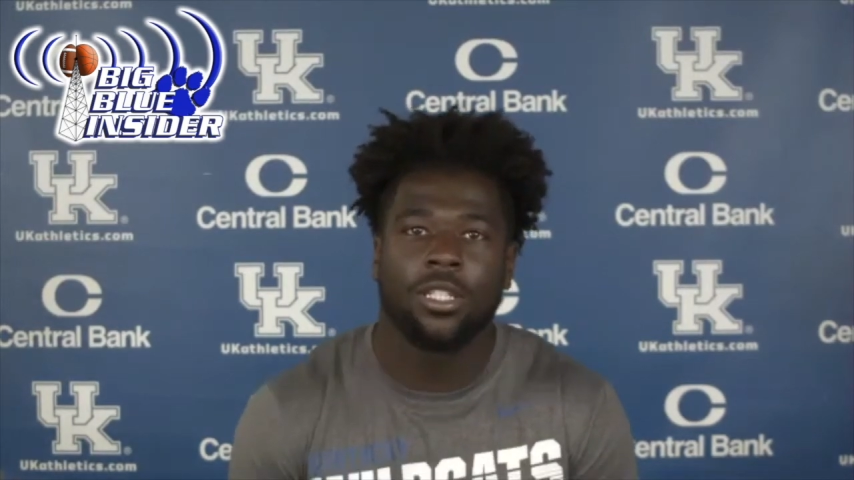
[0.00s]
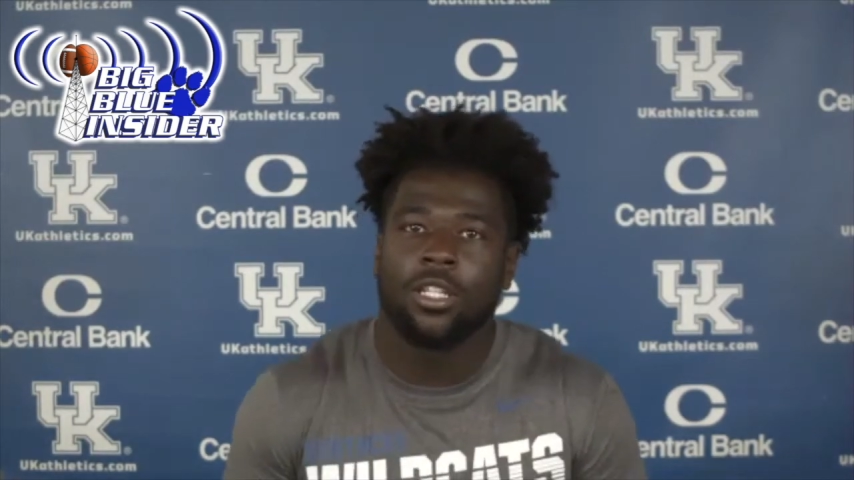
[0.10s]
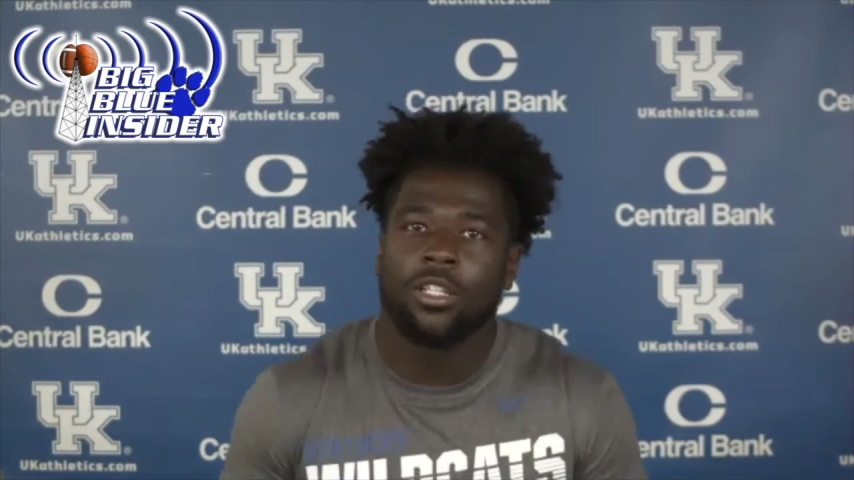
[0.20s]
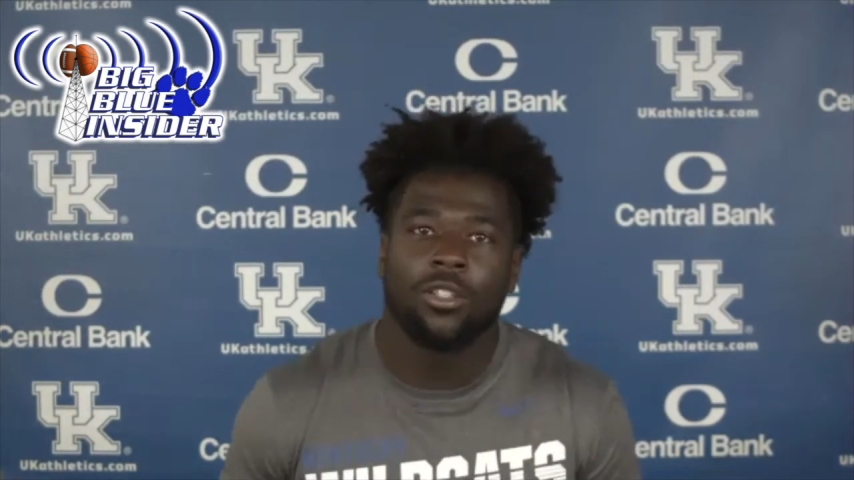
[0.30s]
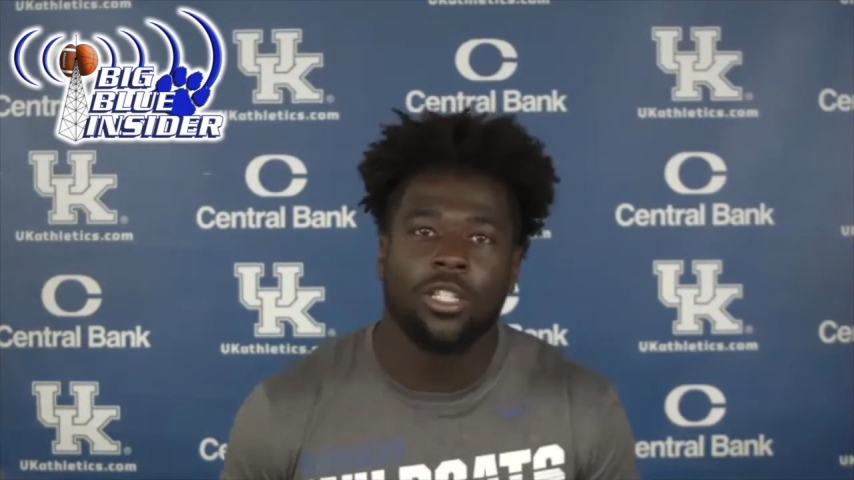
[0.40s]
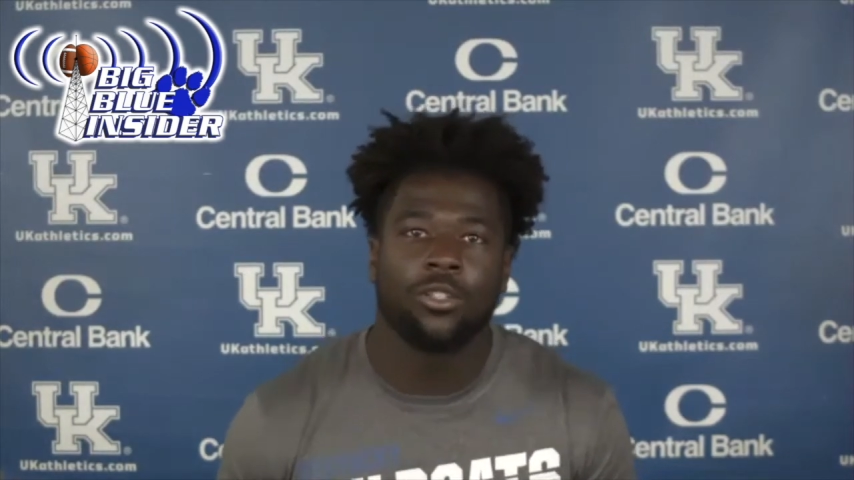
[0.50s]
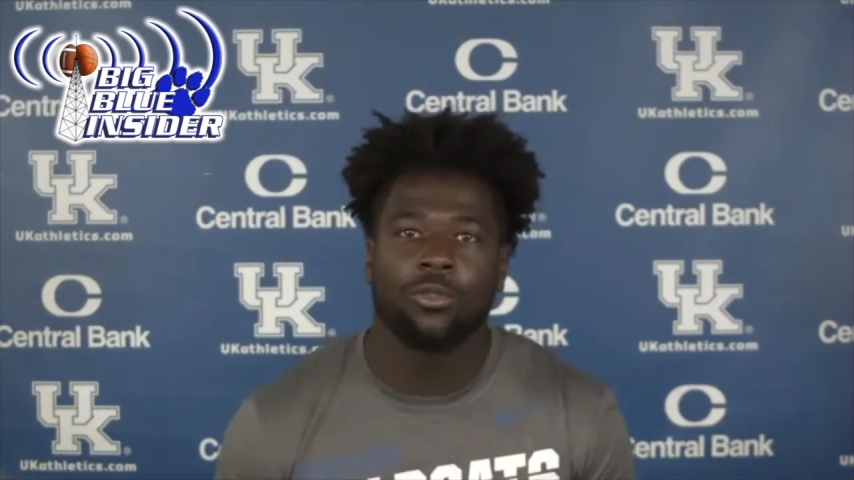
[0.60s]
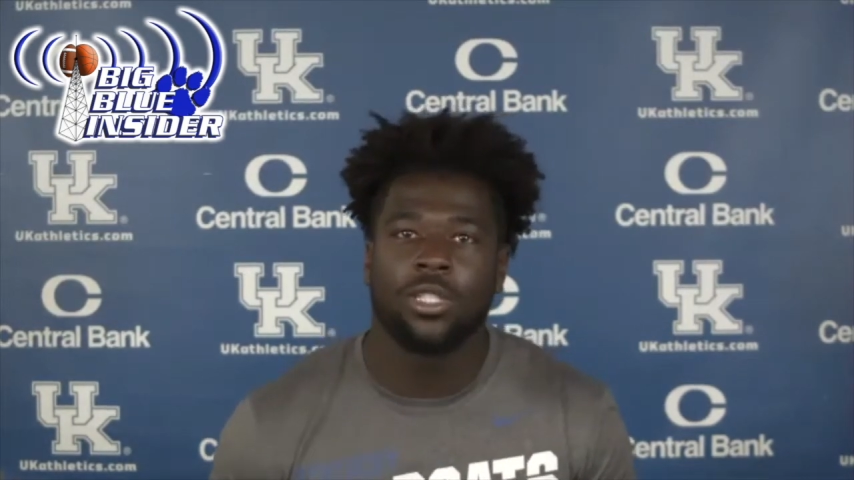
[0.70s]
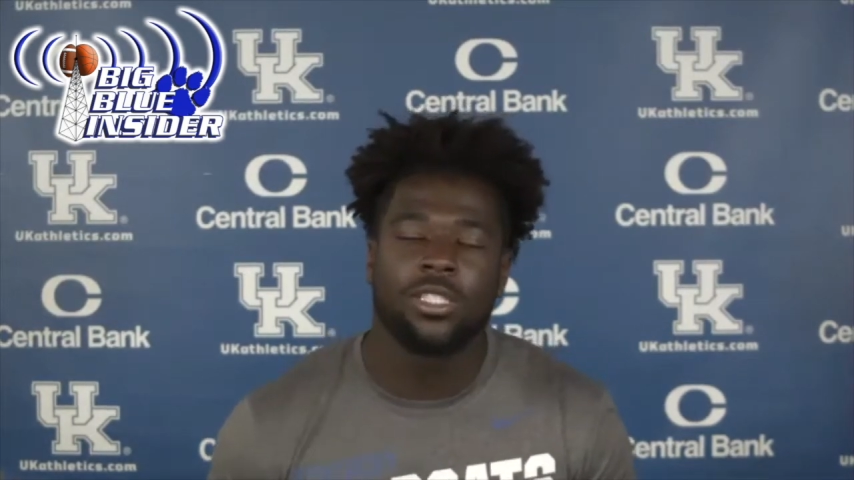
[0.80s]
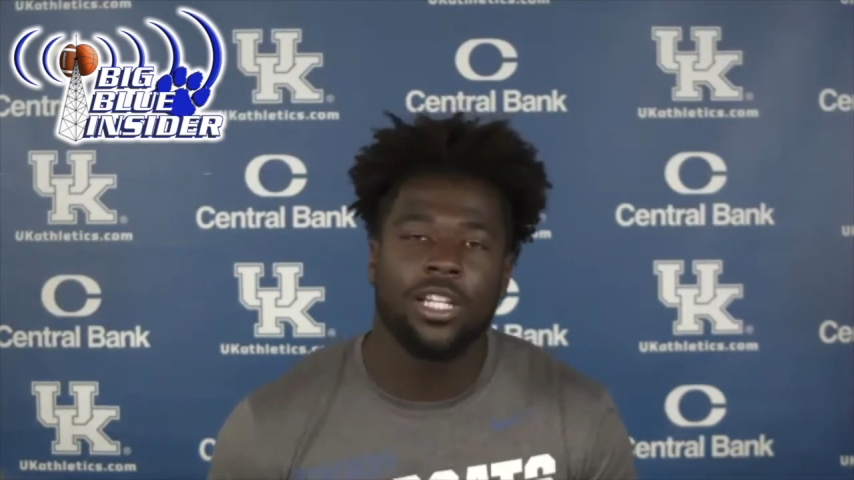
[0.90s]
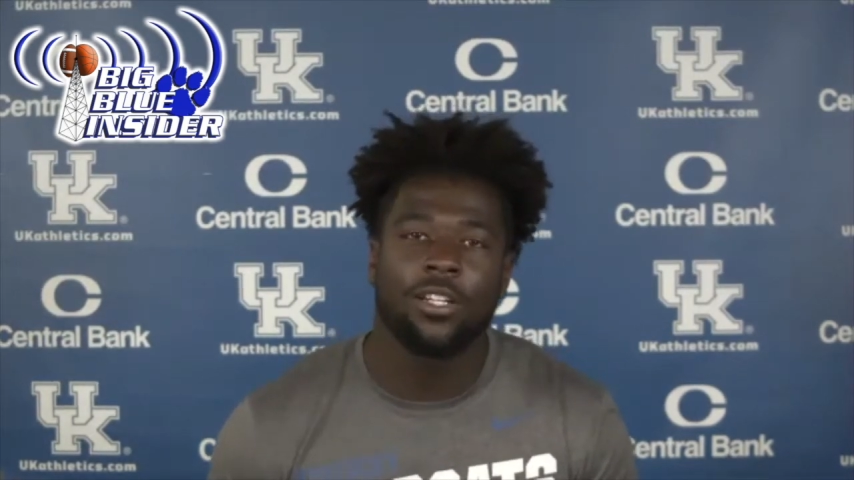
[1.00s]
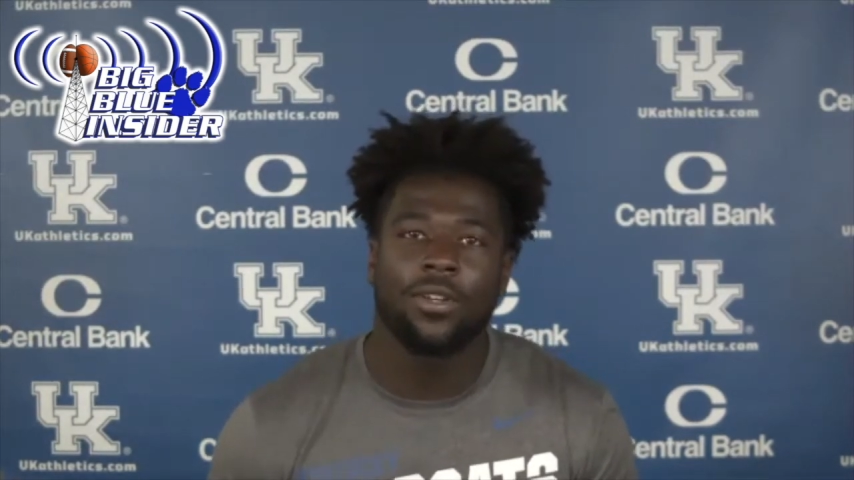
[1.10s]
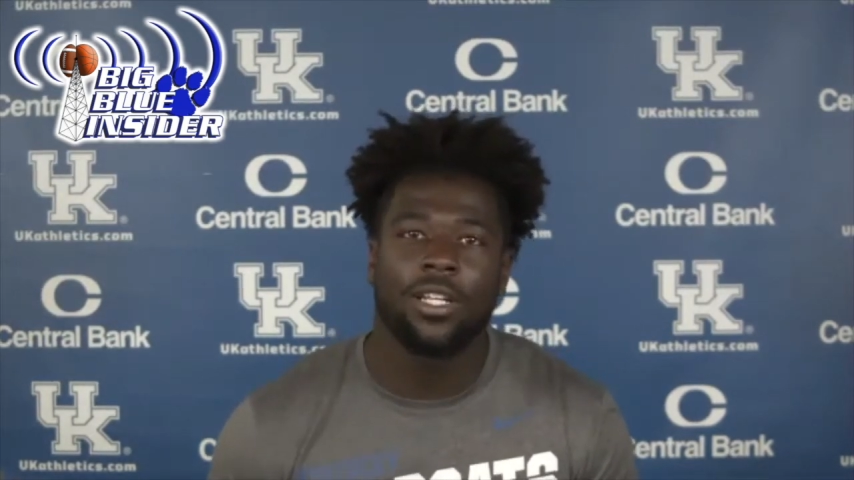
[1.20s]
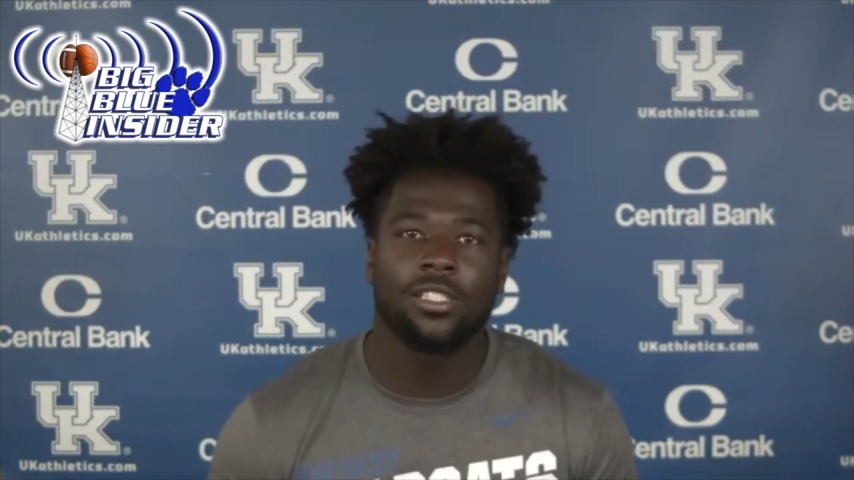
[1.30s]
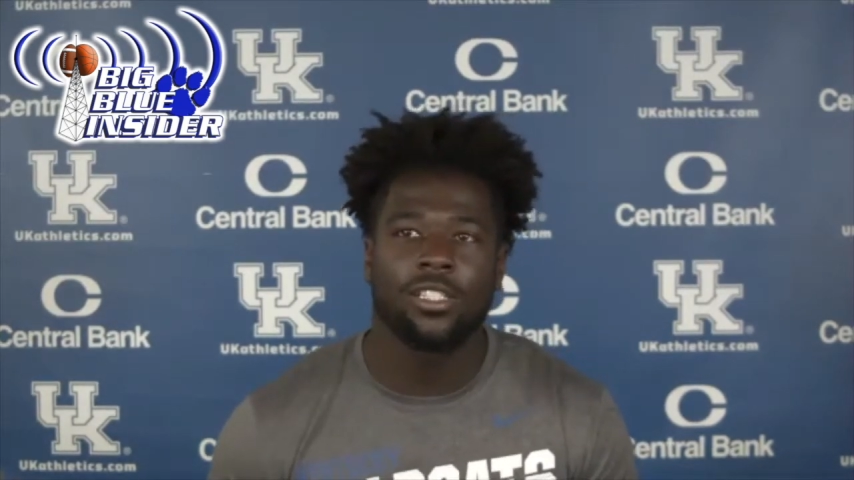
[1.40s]
you need to really take
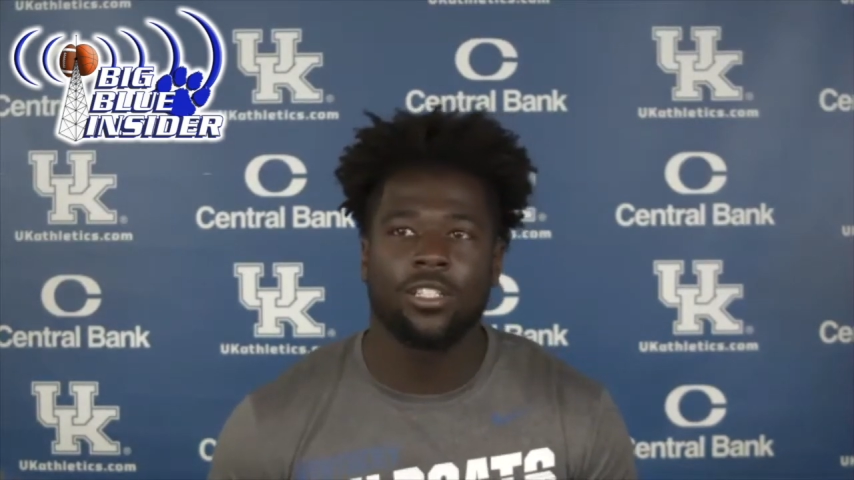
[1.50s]
advantage of.